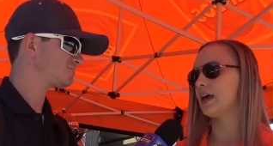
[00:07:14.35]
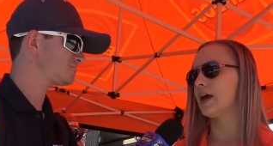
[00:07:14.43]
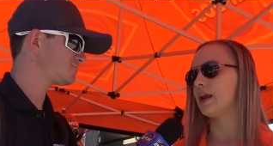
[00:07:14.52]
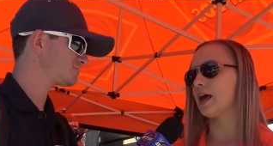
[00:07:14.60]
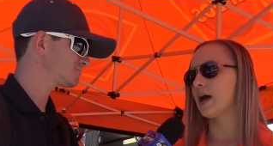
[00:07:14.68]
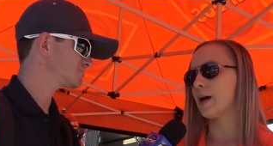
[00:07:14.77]

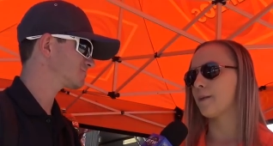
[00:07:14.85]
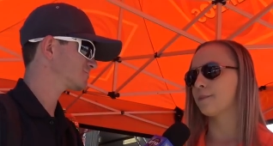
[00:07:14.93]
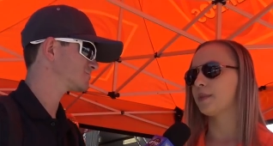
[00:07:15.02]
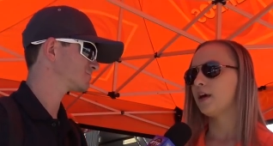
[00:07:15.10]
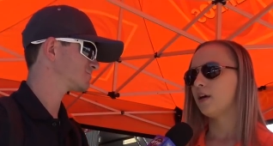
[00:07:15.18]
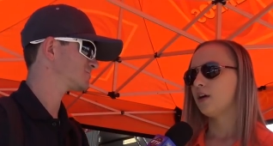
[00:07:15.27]
Speaker 1: and
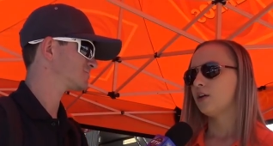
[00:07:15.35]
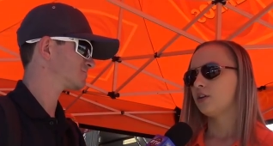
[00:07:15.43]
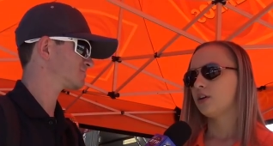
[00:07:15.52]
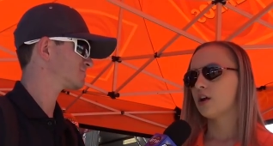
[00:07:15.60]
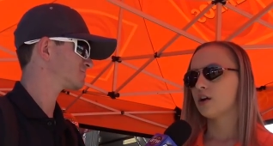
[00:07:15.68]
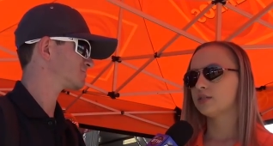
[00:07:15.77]
um,
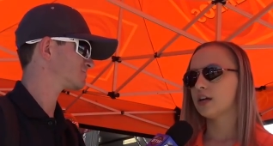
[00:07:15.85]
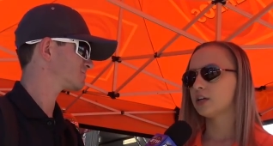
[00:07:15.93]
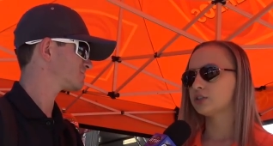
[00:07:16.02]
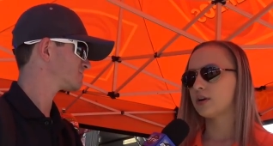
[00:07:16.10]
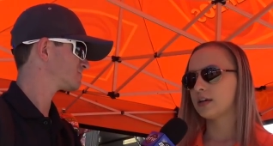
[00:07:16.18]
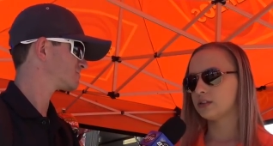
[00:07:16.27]
you know
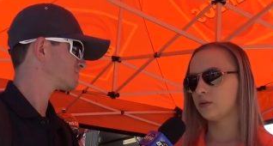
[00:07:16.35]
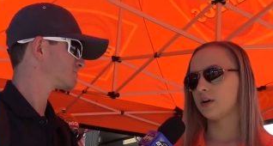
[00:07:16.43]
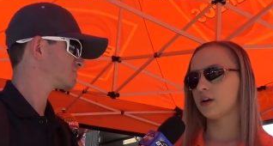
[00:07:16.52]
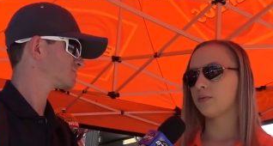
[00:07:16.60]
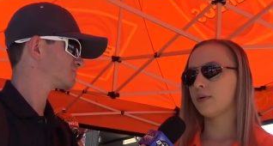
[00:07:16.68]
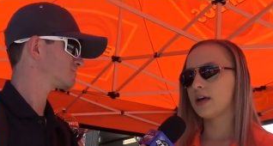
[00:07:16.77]
Derek's great to
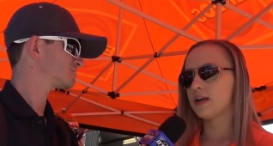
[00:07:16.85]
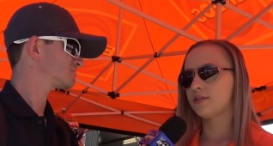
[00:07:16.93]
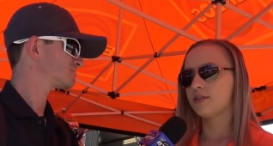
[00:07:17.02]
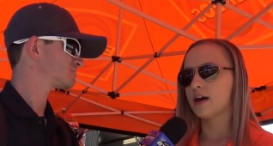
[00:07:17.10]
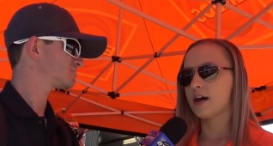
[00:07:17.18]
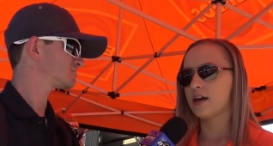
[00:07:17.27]
work
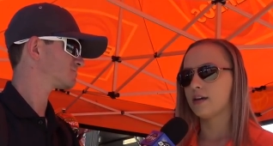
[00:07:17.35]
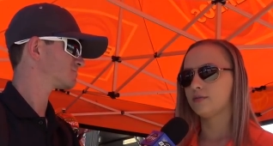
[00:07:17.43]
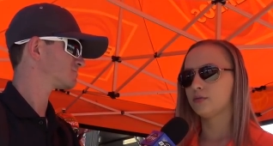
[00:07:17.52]
with. Uh,